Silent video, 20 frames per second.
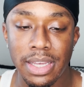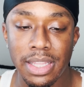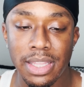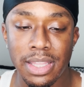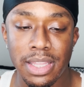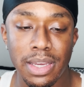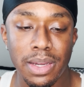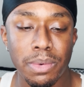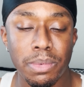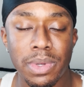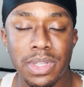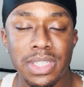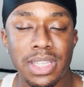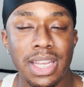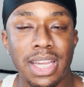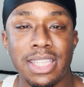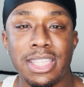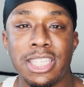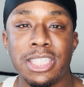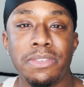there wasn't
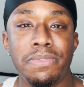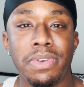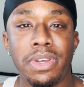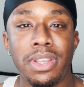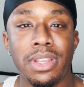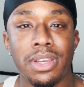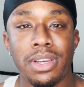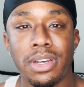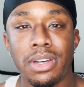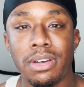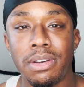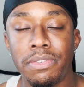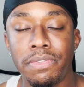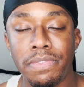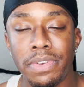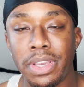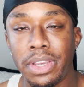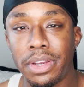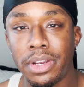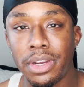like this feeling of
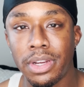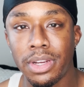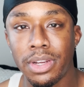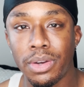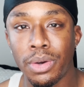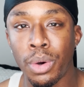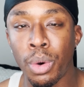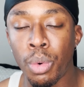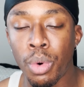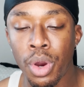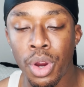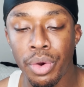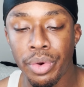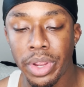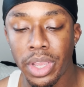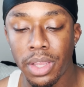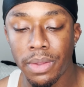fear or worry.